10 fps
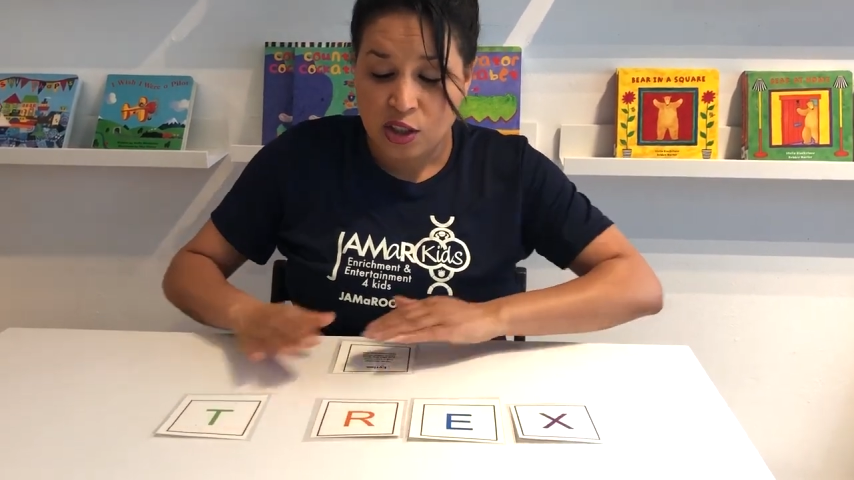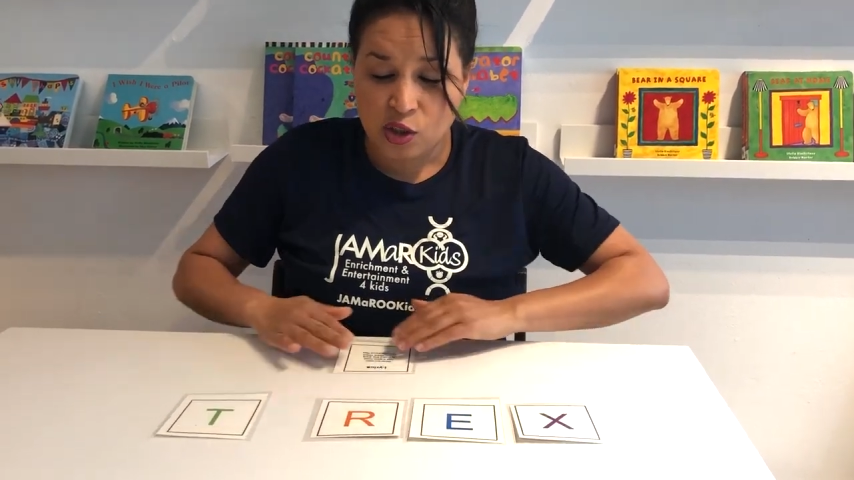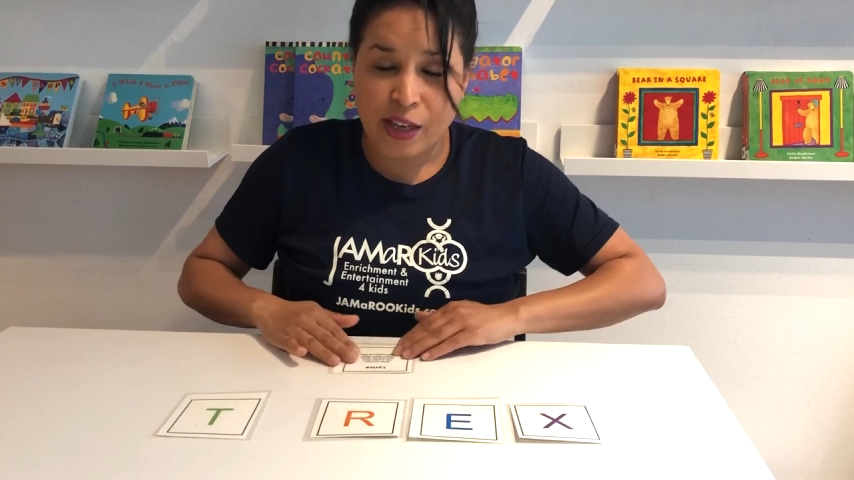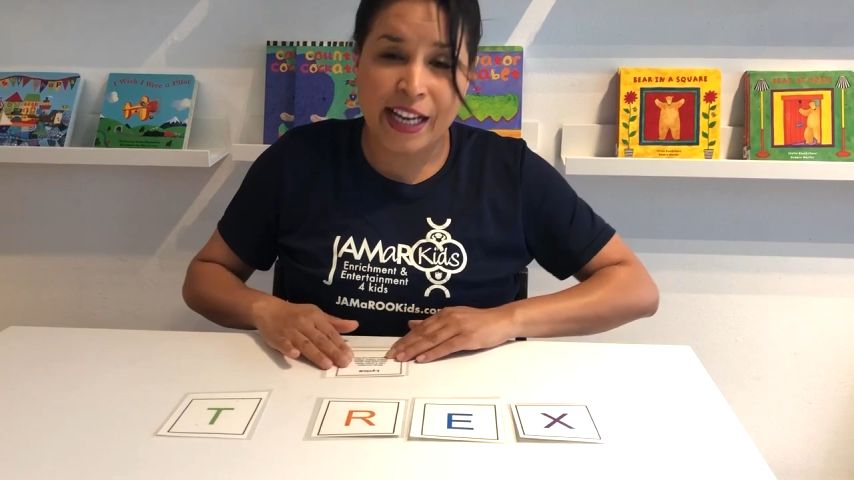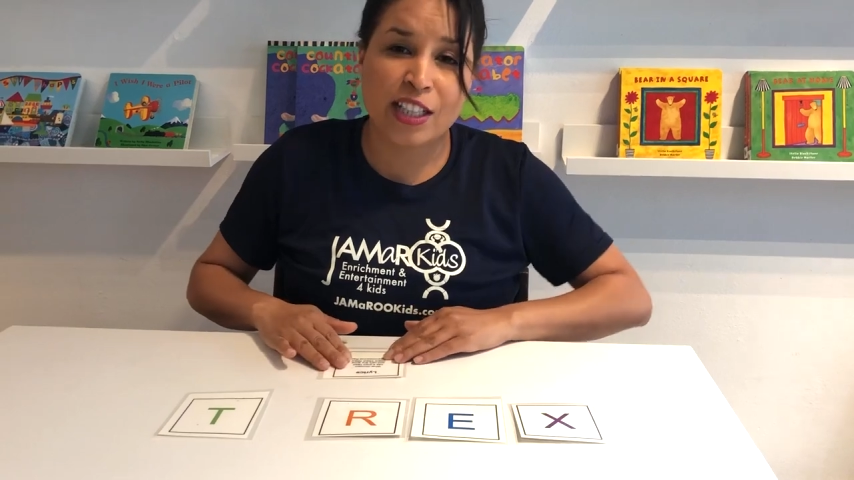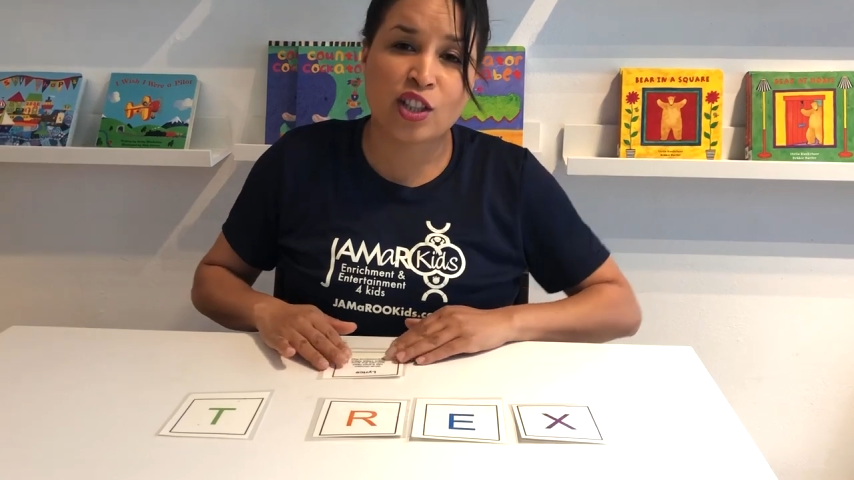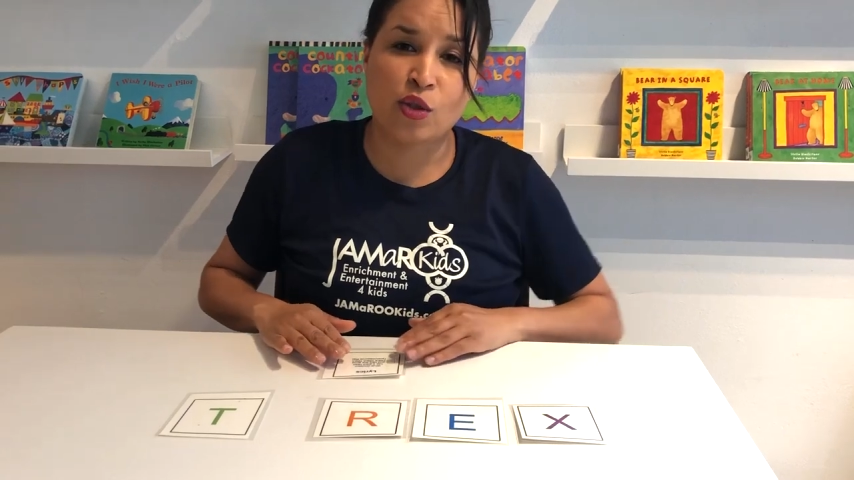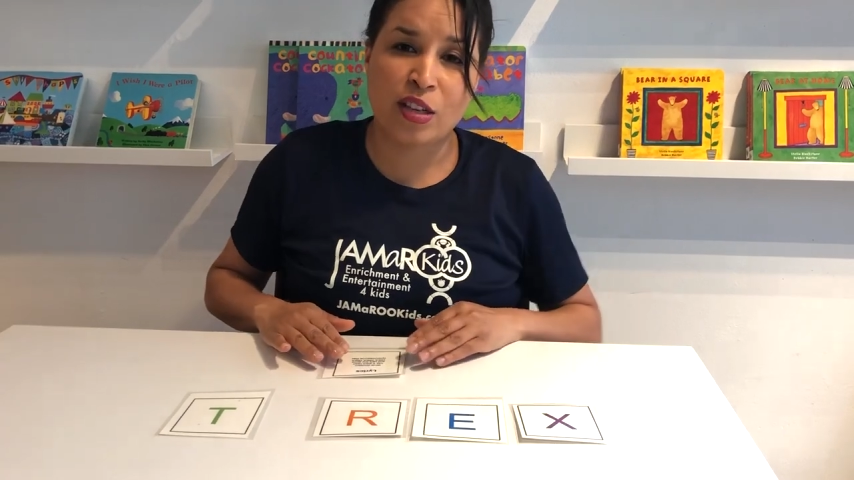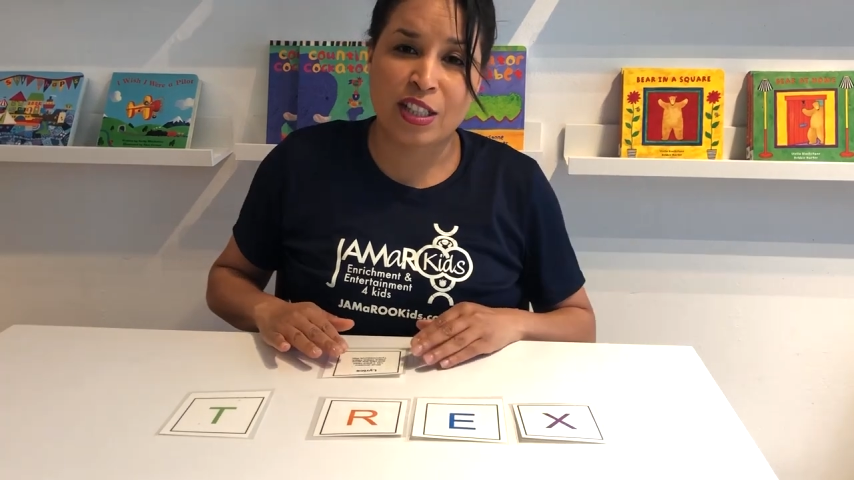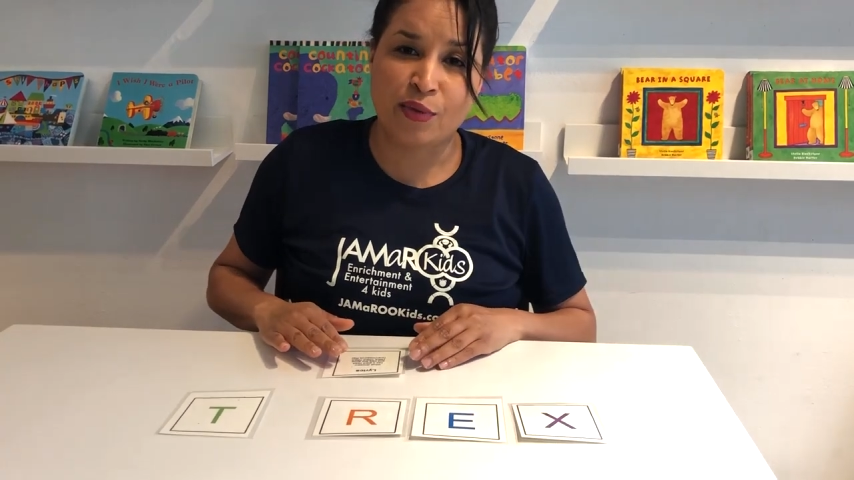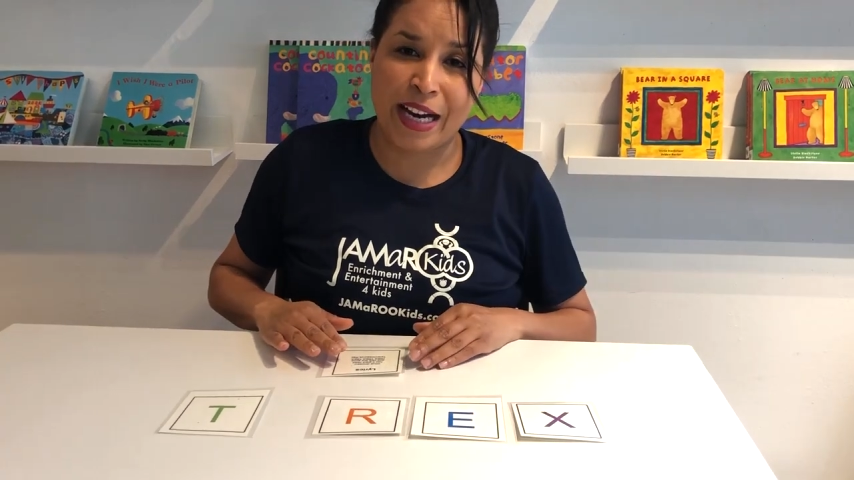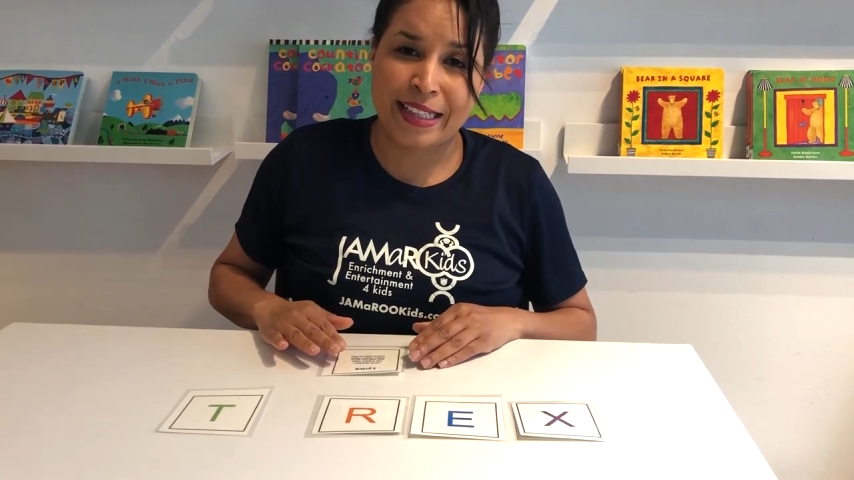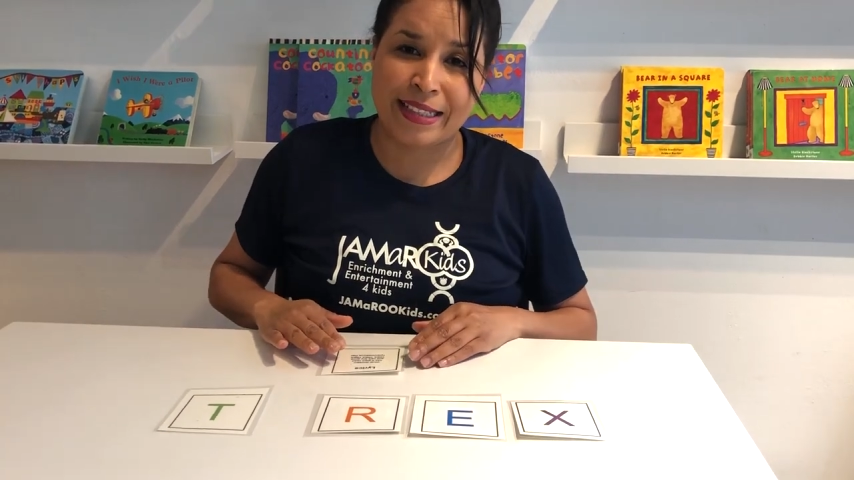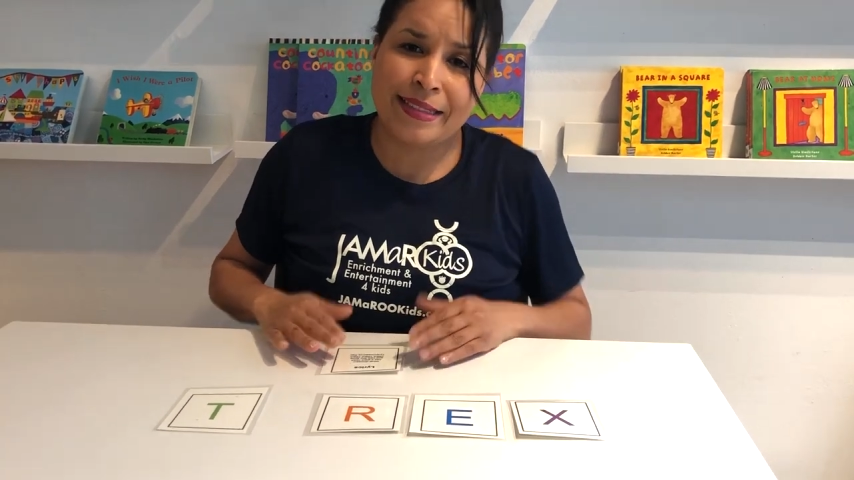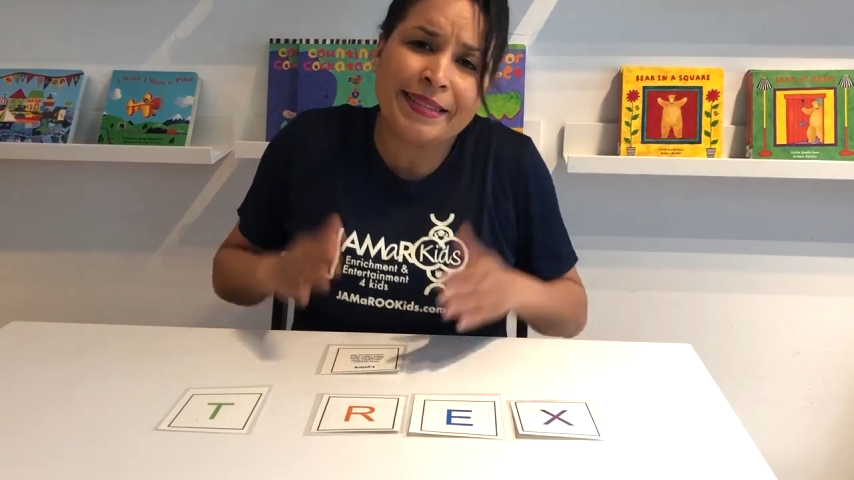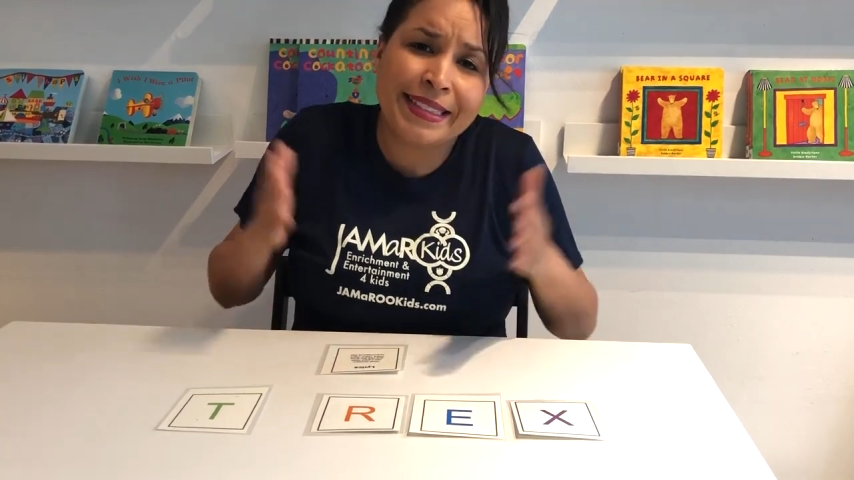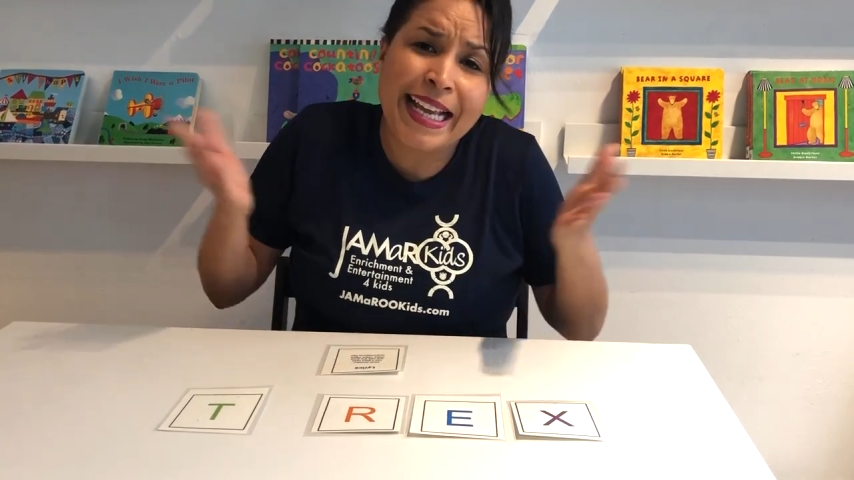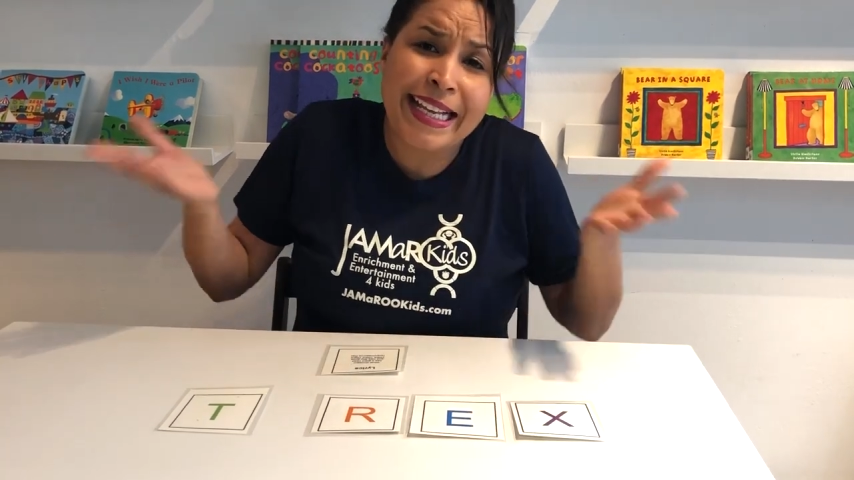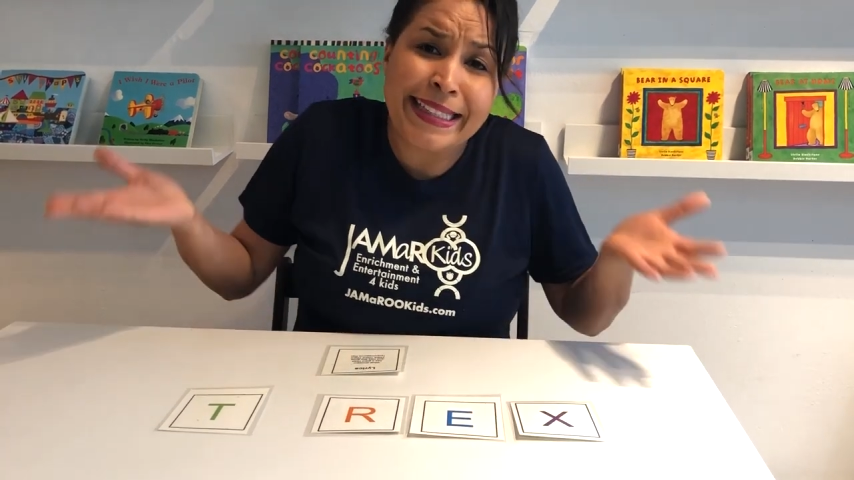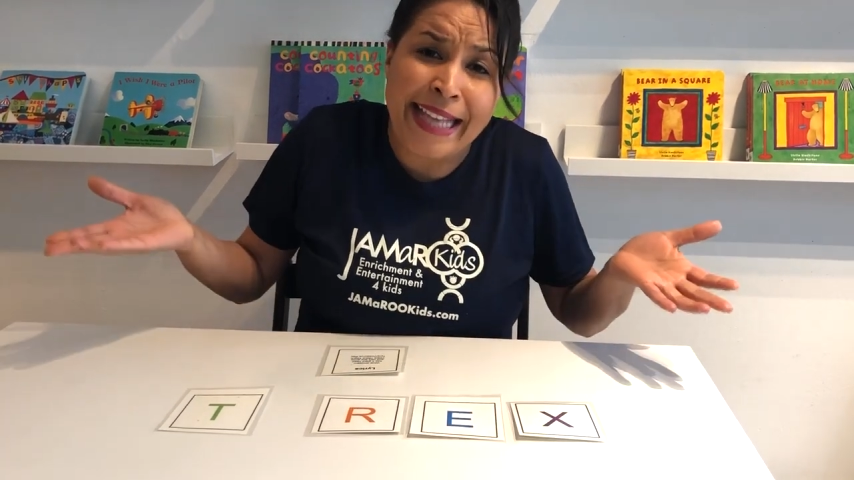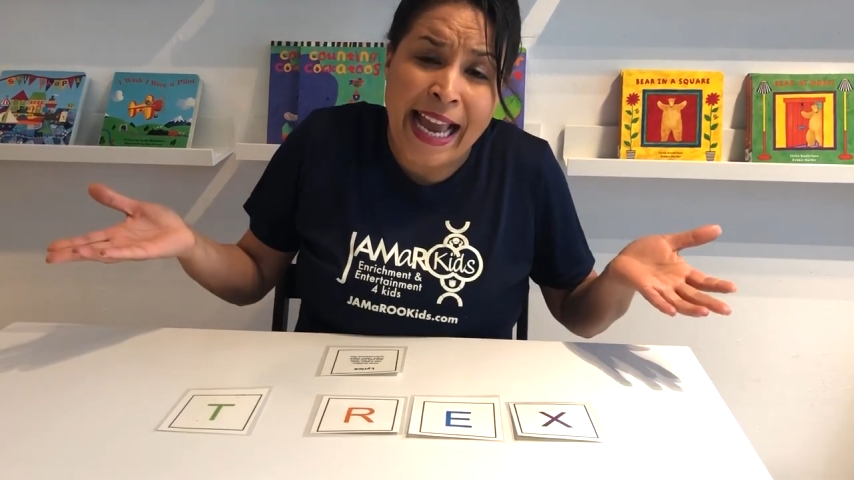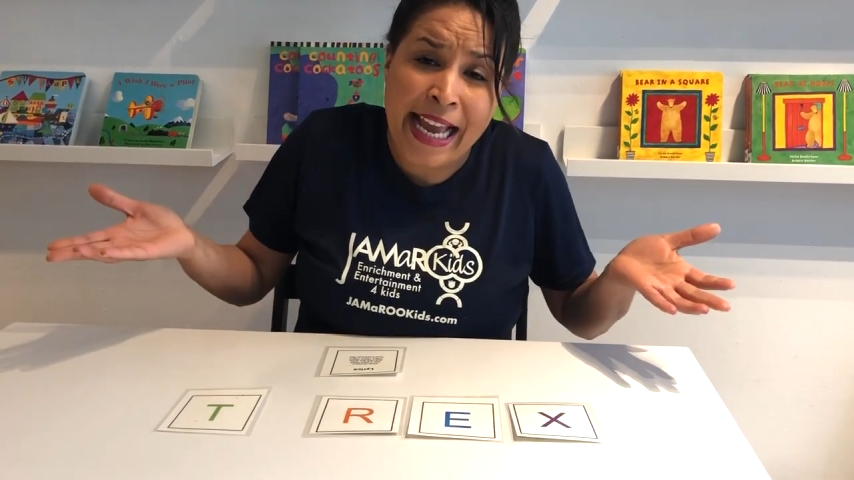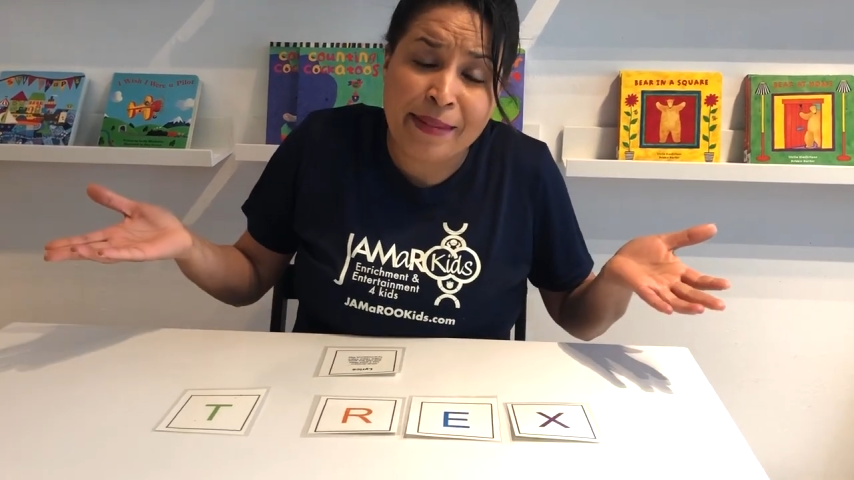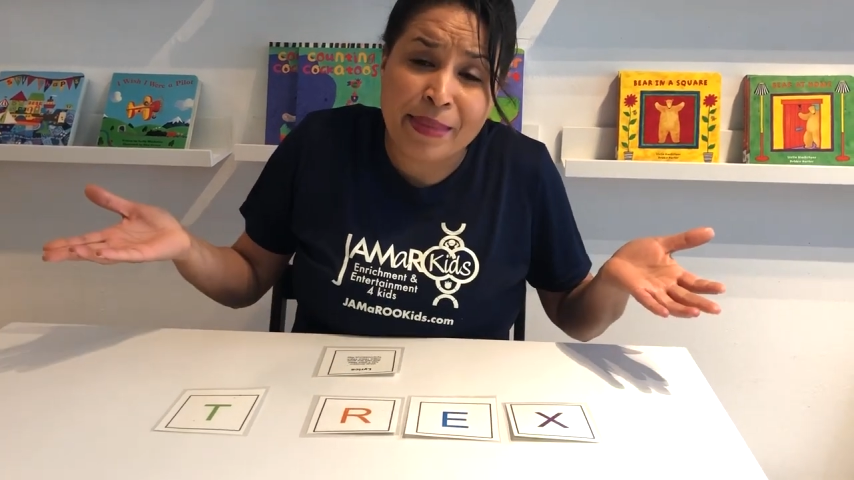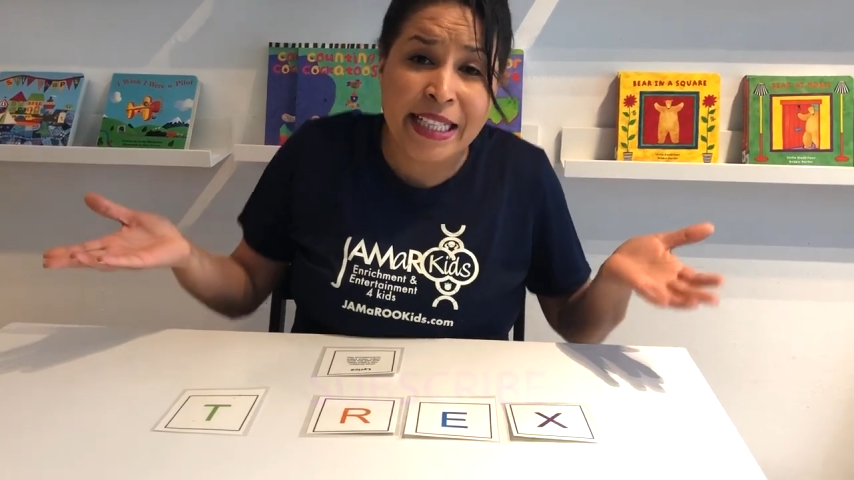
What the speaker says: Tyrannosaurus Rex nickname.